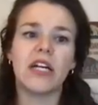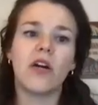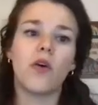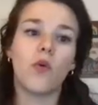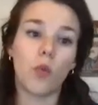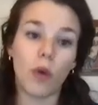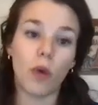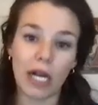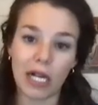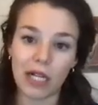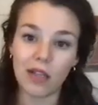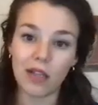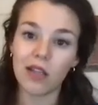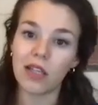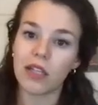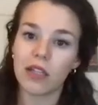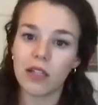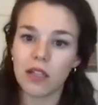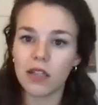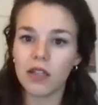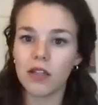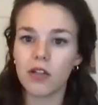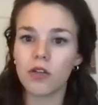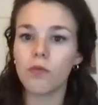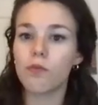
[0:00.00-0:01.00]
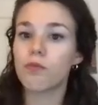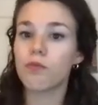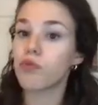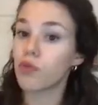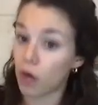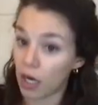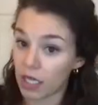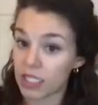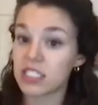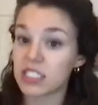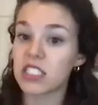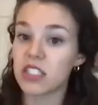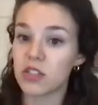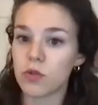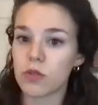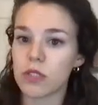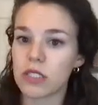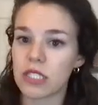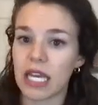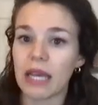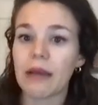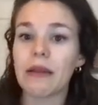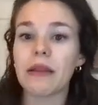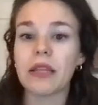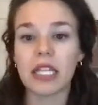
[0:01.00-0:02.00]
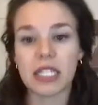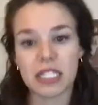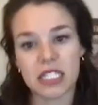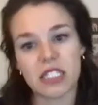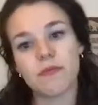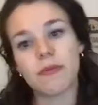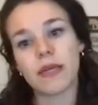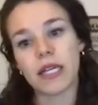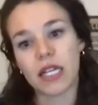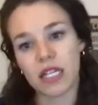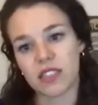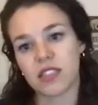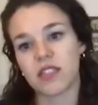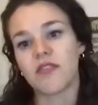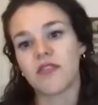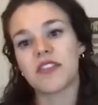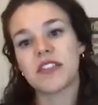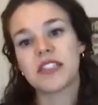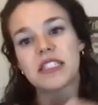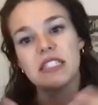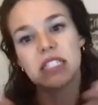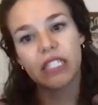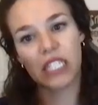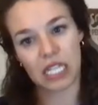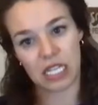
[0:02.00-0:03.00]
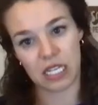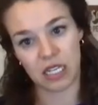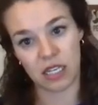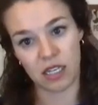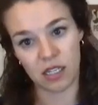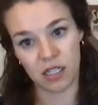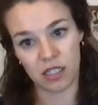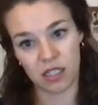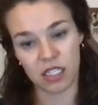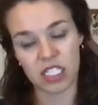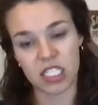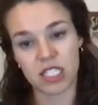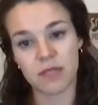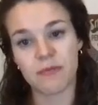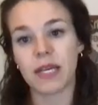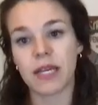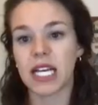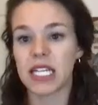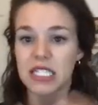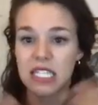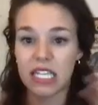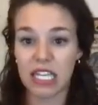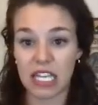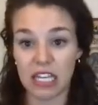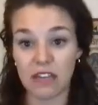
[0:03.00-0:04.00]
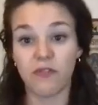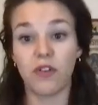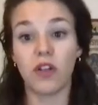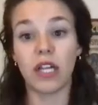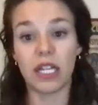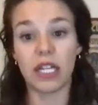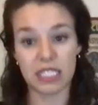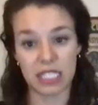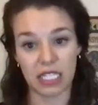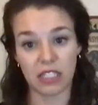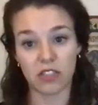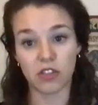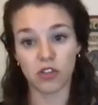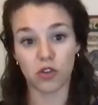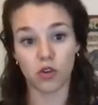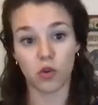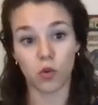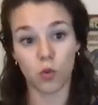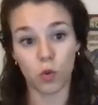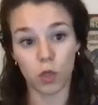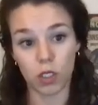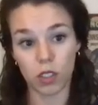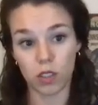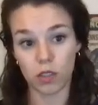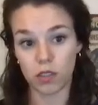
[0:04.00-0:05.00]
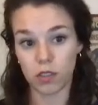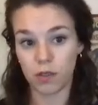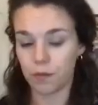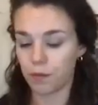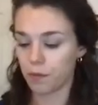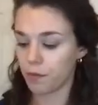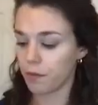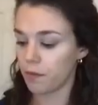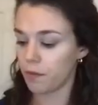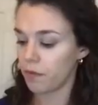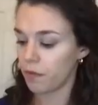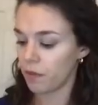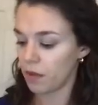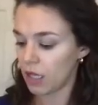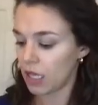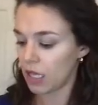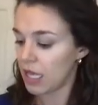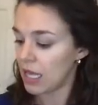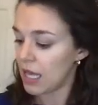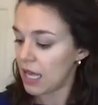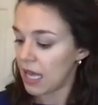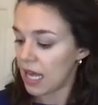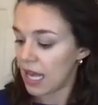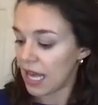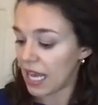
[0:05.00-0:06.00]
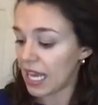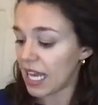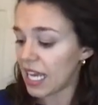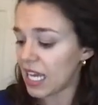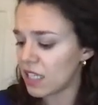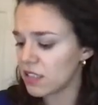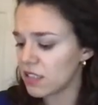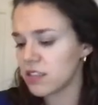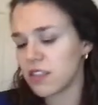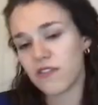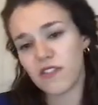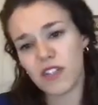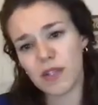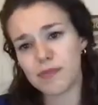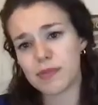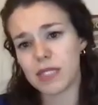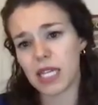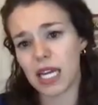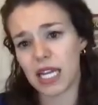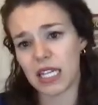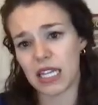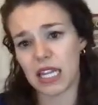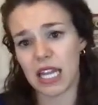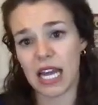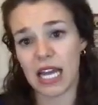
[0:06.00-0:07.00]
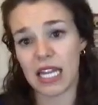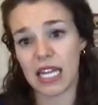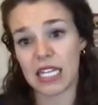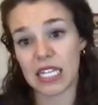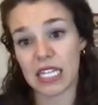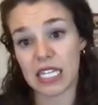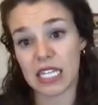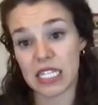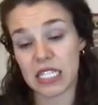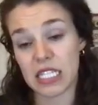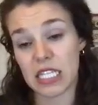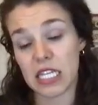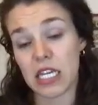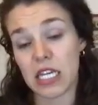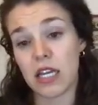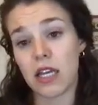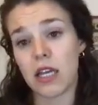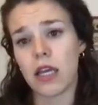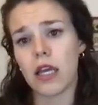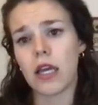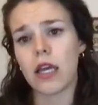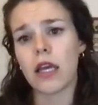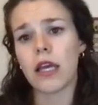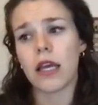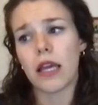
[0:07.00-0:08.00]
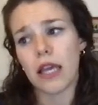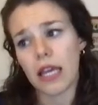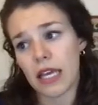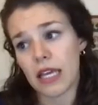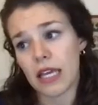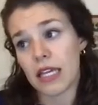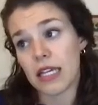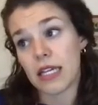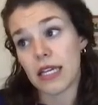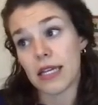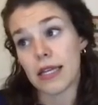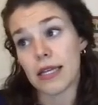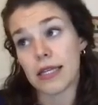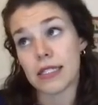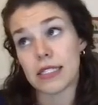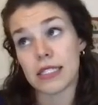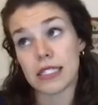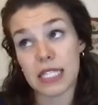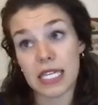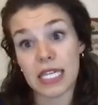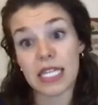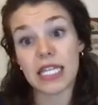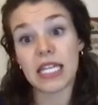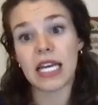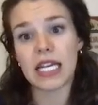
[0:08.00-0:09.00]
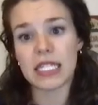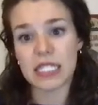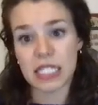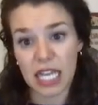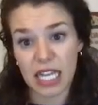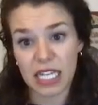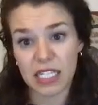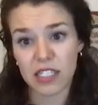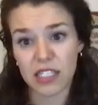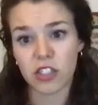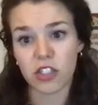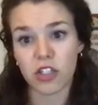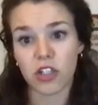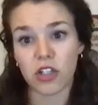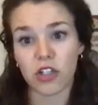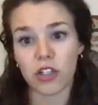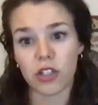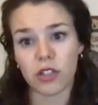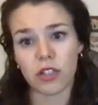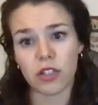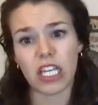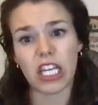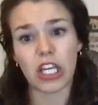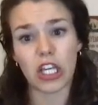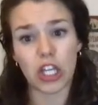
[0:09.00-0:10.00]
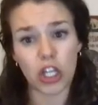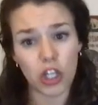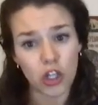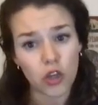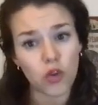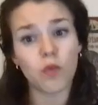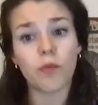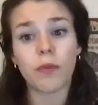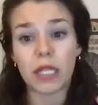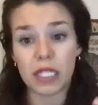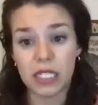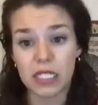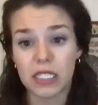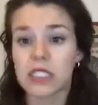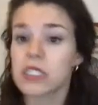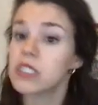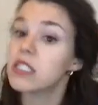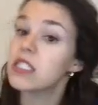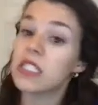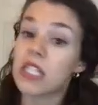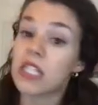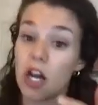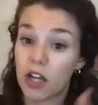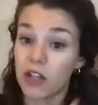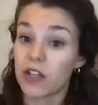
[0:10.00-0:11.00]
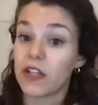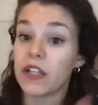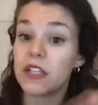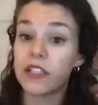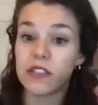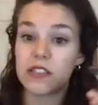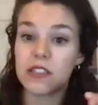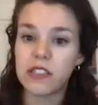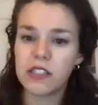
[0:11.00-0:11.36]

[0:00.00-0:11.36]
Well, Protestants would say this is because of sin. This is because evil has entered the world. And the flip side of that is sin has entered humans on a